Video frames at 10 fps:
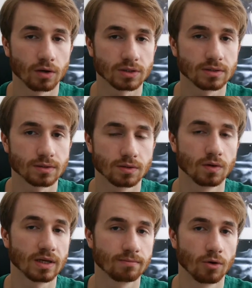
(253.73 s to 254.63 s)
not
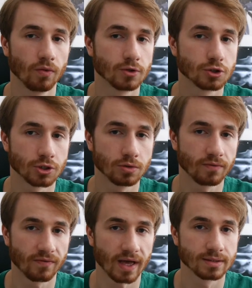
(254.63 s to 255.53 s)
installing more than two
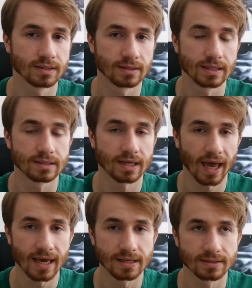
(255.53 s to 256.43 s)
fans in this
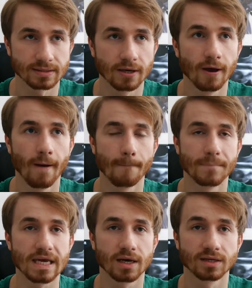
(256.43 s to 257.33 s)
case
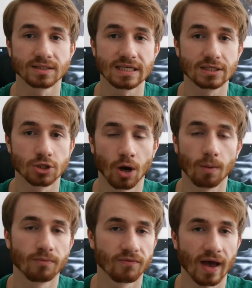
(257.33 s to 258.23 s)
because the
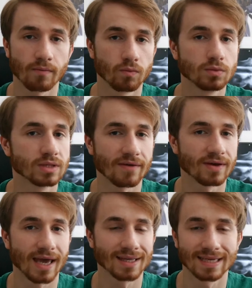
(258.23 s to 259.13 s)
top fan will
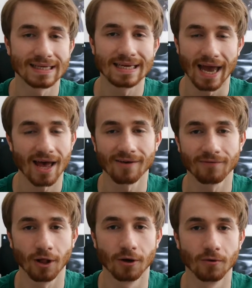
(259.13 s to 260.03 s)
never get any
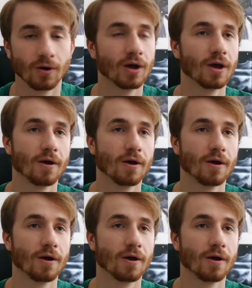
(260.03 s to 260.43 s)
airflow